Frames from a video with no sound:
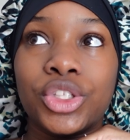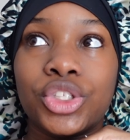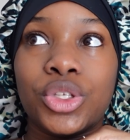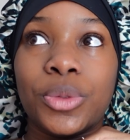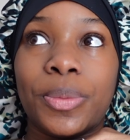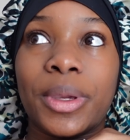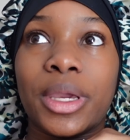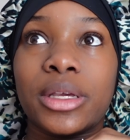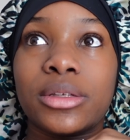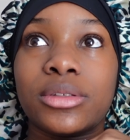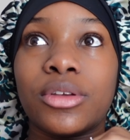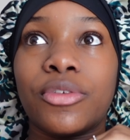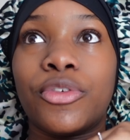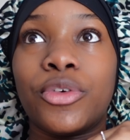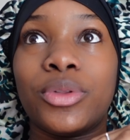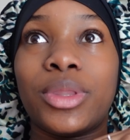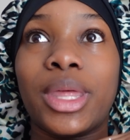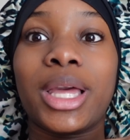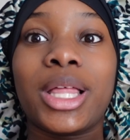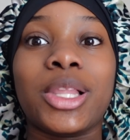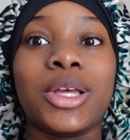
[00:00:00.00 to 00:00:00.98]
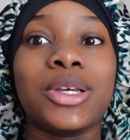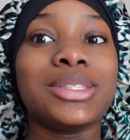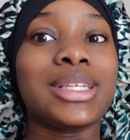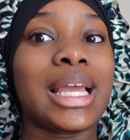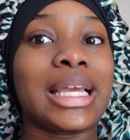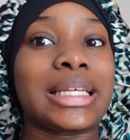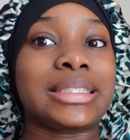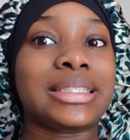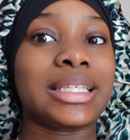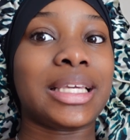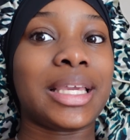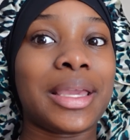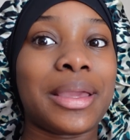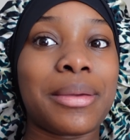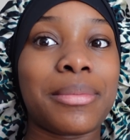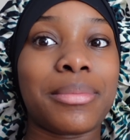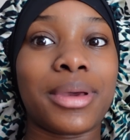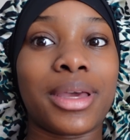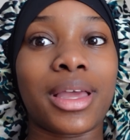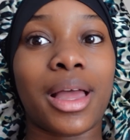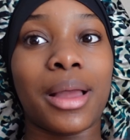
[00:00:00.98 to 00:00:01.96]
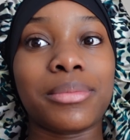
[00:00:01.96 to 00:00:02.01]
to pick up some food. They closed at ten,
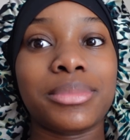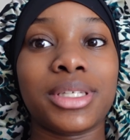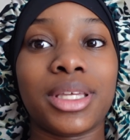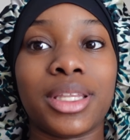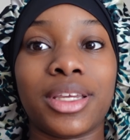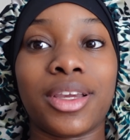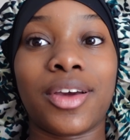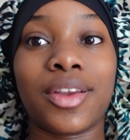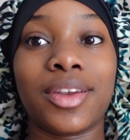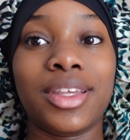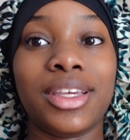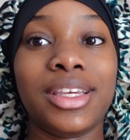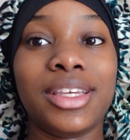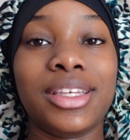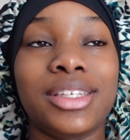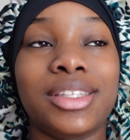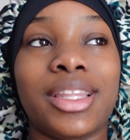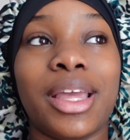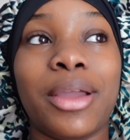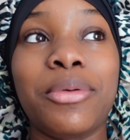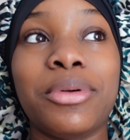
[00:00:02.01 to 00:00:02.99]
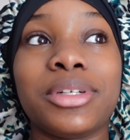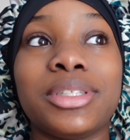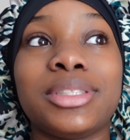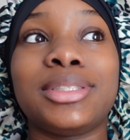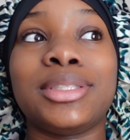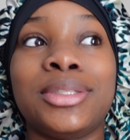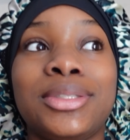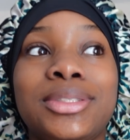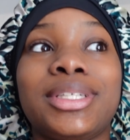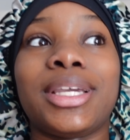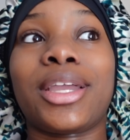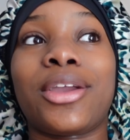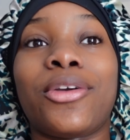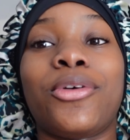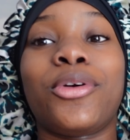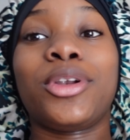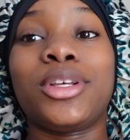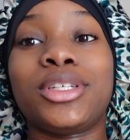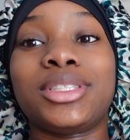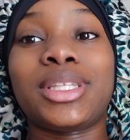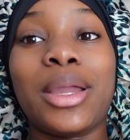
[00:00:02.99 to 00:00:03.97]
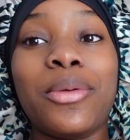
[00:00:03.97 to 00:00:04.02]
but I'm telling y'all, they, they were still taking
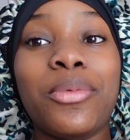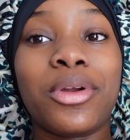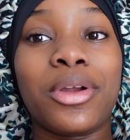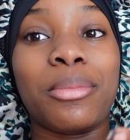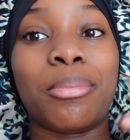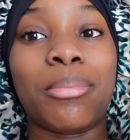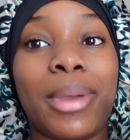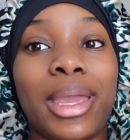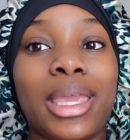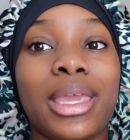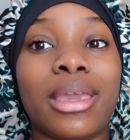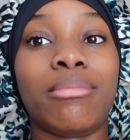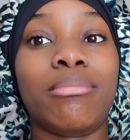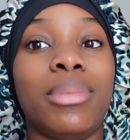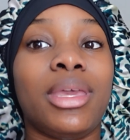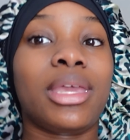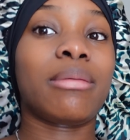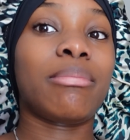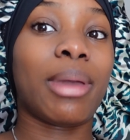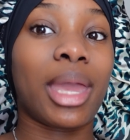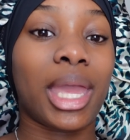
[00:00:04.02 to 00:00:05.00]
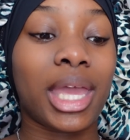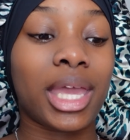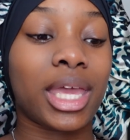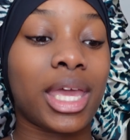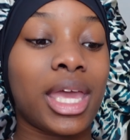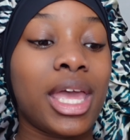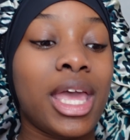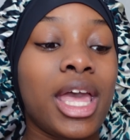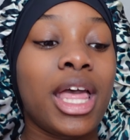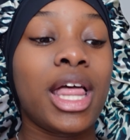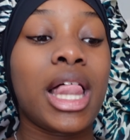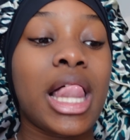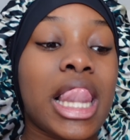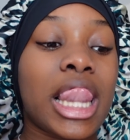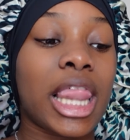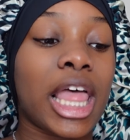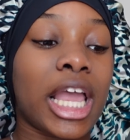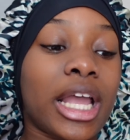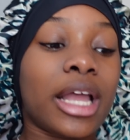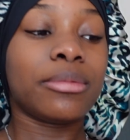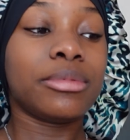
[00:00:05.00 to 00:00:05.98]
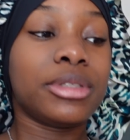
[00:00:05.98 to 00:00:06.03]
orders. They were making big bank.
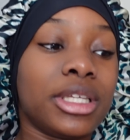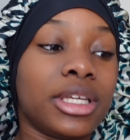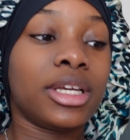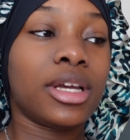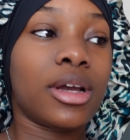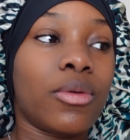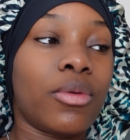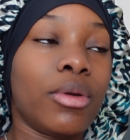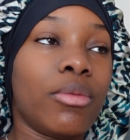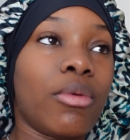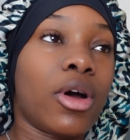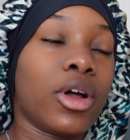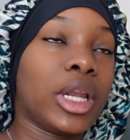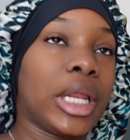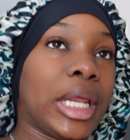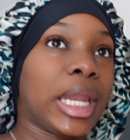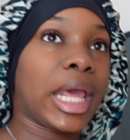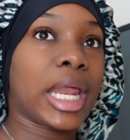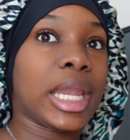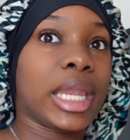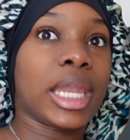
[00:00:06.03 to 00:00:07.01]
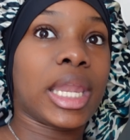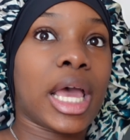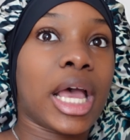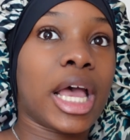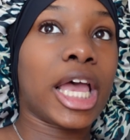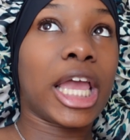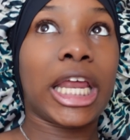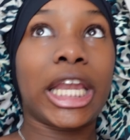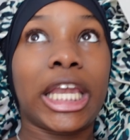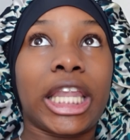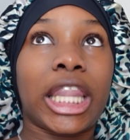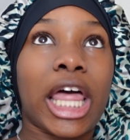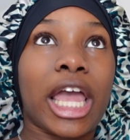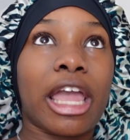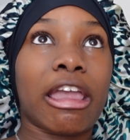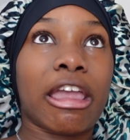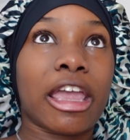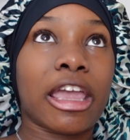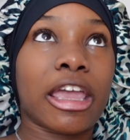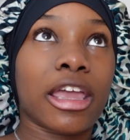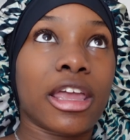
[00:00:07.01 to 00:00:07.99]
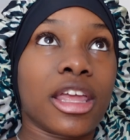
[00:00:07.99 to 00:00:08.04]
Like, I'm telling y'all, we walked in at nine,
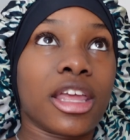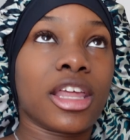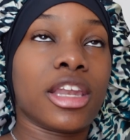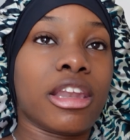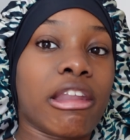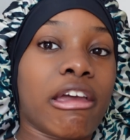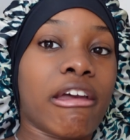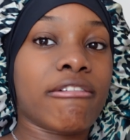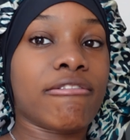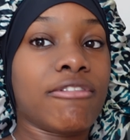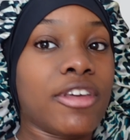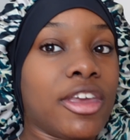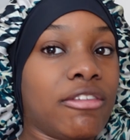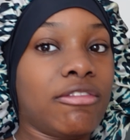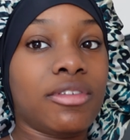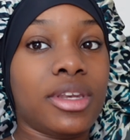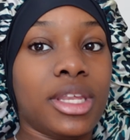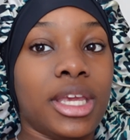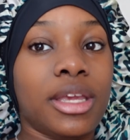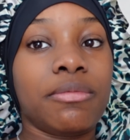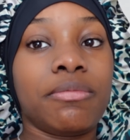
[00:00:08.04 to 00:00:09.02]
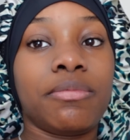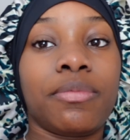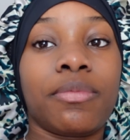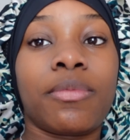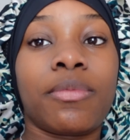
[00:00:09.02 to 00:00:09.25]
like nine fifty.